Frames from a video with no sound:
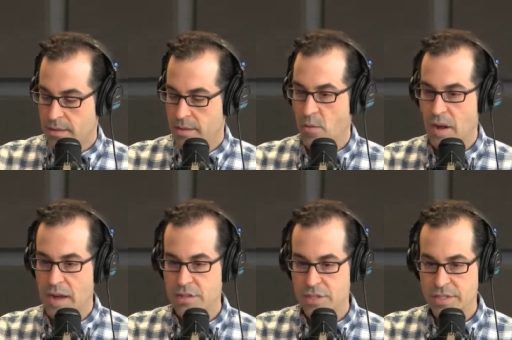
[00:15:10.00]
The
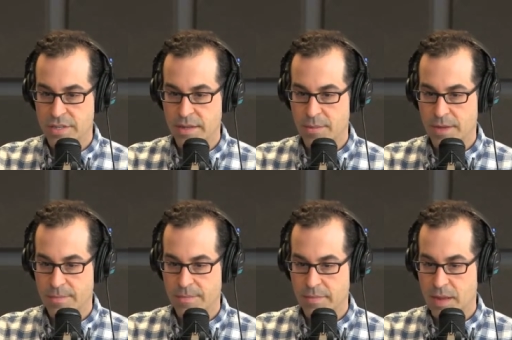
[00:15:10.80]
watch is
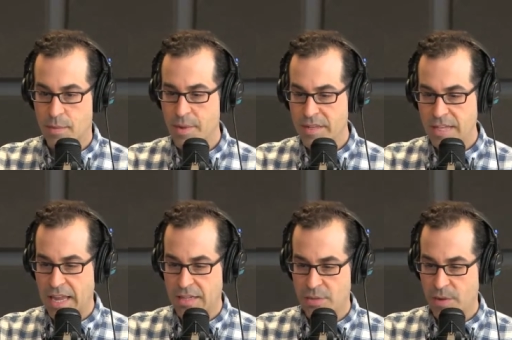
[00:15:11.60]
coming. I'm about to
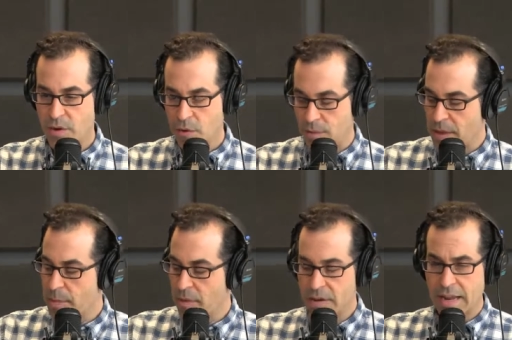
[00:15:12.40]
cancel my order.
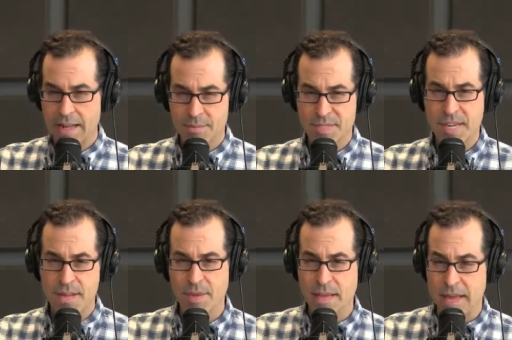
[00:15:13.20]
People are getting upset at me,